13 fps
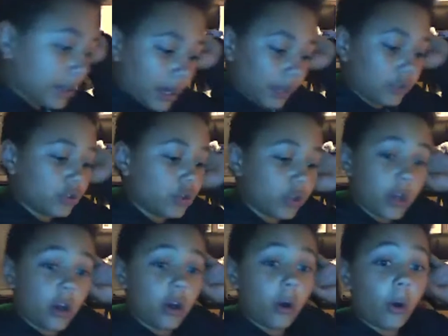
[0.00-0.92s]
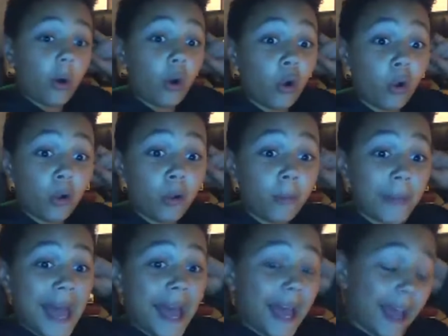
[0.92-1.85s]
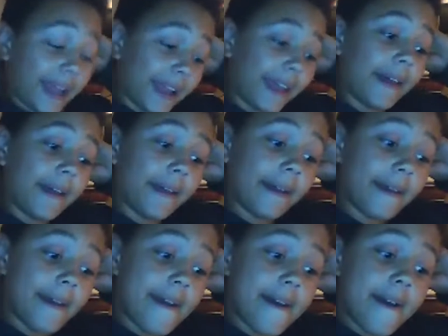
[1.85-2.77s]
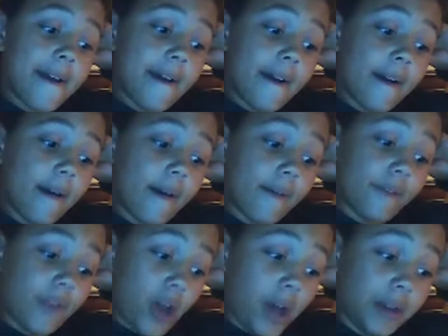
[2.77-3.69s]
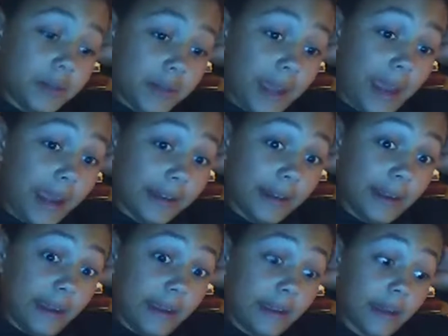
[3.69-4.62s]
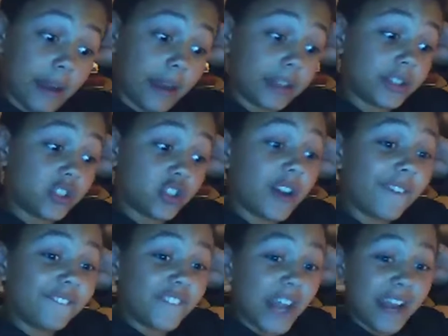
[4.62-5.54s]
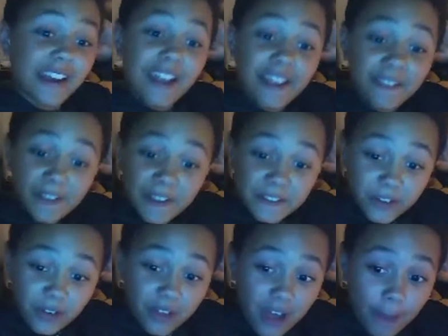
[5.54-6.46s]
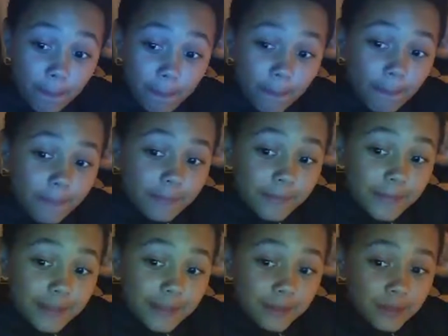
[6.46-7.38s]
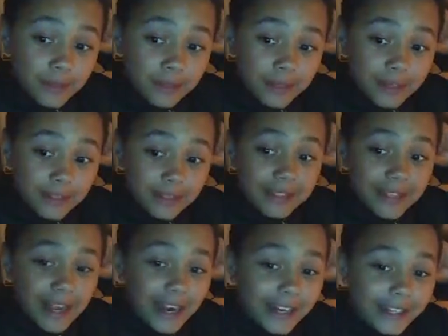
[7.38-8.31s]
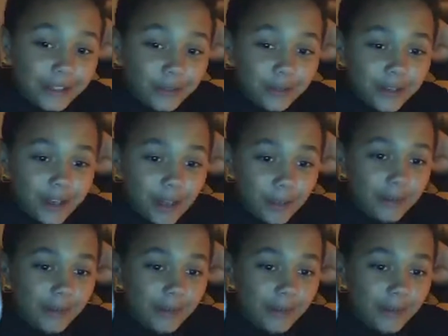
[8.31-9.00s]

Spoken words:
I took a whole bag of cotton candy, I stuffed it in this little cup, this tiny little cup.